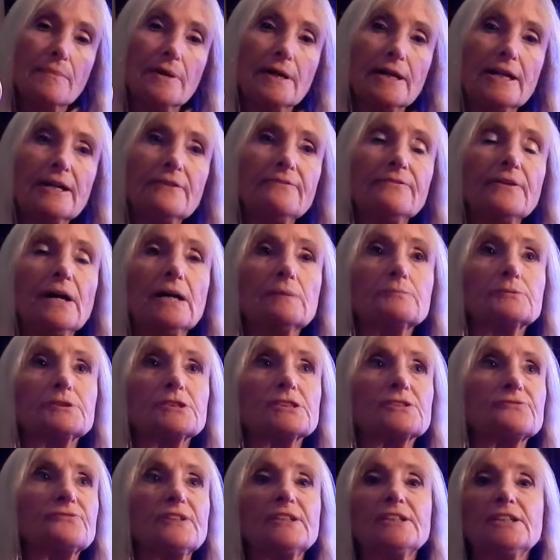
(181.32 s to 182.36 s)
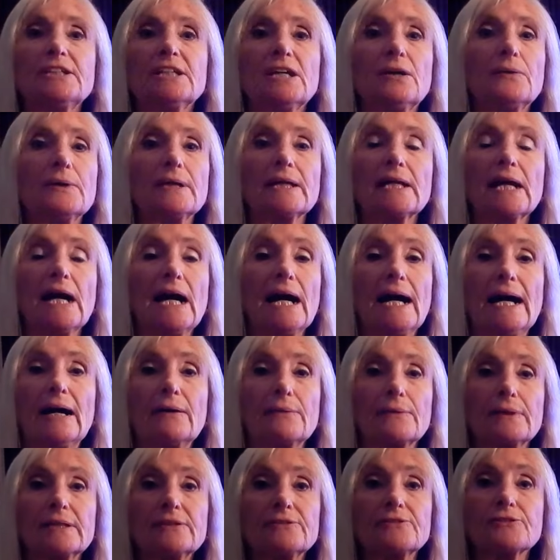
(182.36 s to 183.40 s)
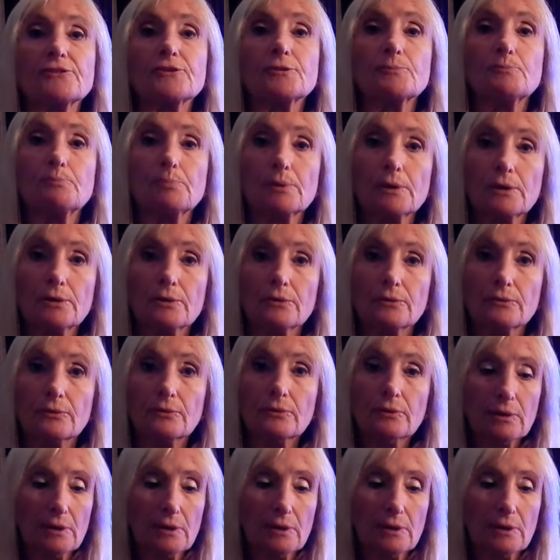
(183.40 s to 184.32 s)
if I'm just videoing out into the blue,